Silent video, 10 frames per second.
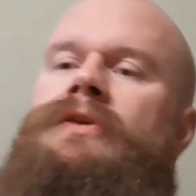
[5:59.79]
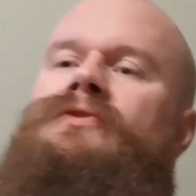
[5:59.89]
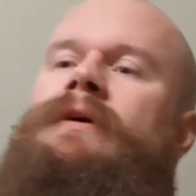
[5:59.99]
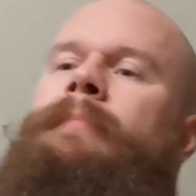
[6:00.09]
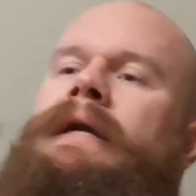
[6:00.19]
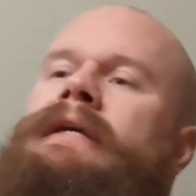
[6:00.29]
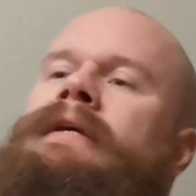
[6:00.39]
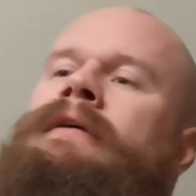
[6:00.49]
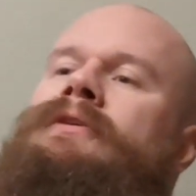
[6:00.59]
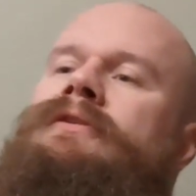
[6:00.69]

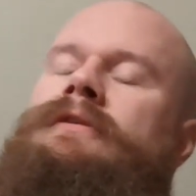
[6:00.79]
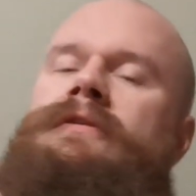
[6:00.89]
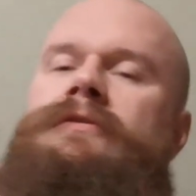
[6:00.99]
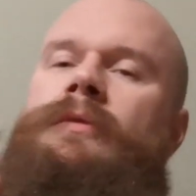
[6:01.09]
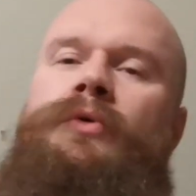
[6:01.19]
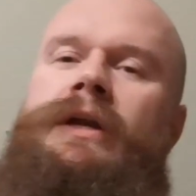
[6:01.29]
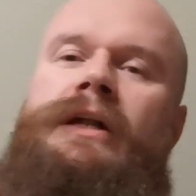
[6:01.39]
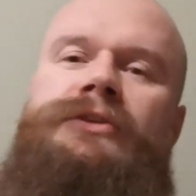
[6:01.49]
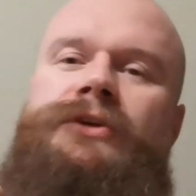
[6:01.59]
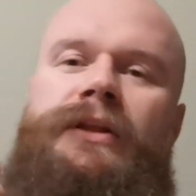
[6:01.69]
Someone
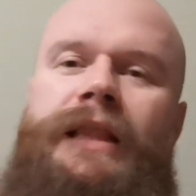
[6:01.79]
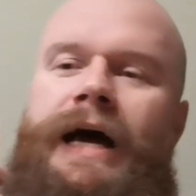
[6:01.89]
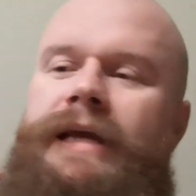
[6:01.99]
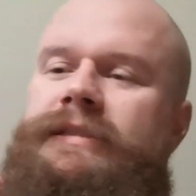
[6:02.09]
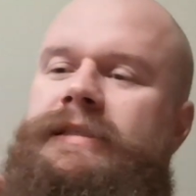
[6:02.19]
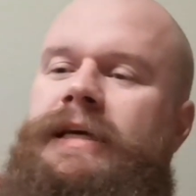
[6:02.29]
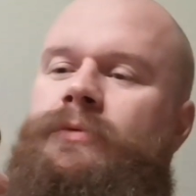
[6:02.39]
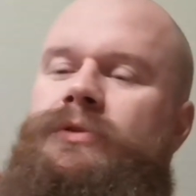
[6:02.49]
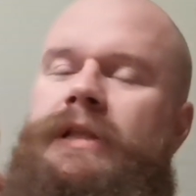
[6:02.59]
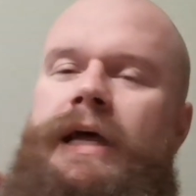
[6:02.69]
else online said it was